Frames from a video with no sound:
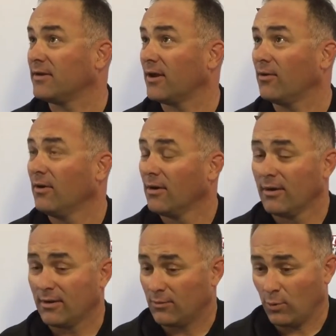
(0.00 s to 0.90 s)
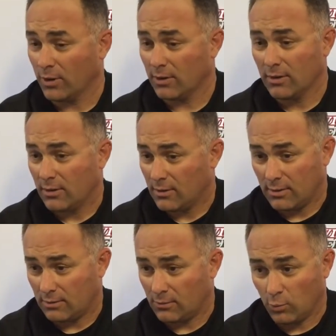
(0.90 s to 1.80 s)
You know, we're
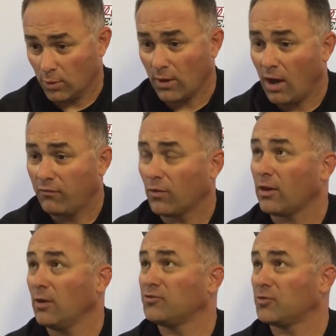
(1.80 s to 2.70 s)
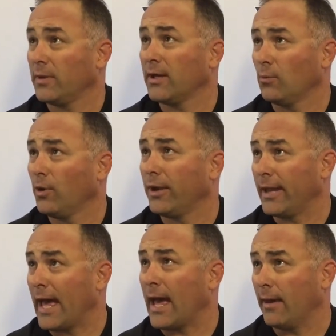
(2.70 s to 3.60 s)
we're awful close to being one and
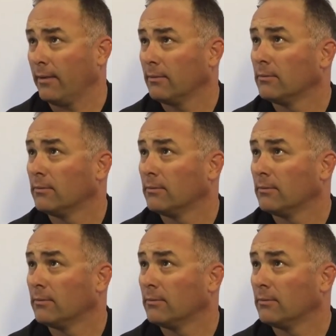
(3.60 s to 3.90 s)
nine.